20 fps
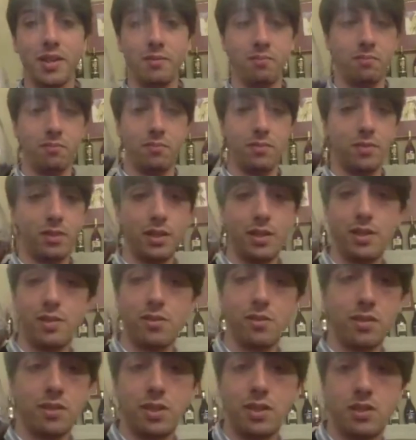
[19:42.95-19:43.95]
And as
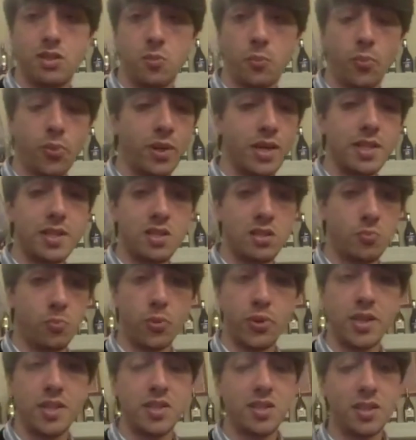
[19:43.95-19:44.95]
you can see, it's pretty
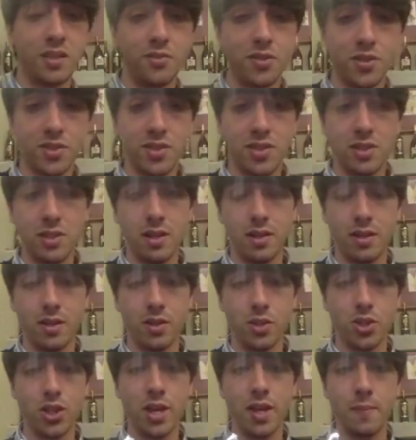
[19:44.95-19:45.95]
pretty standard uh,
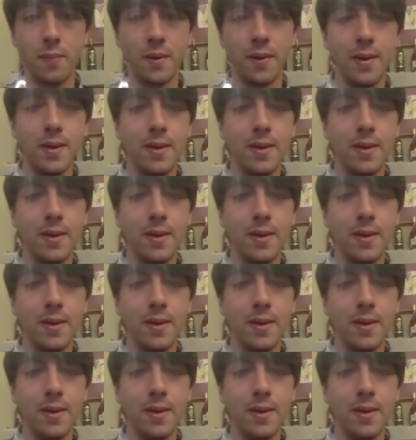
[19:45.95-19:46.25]
shape.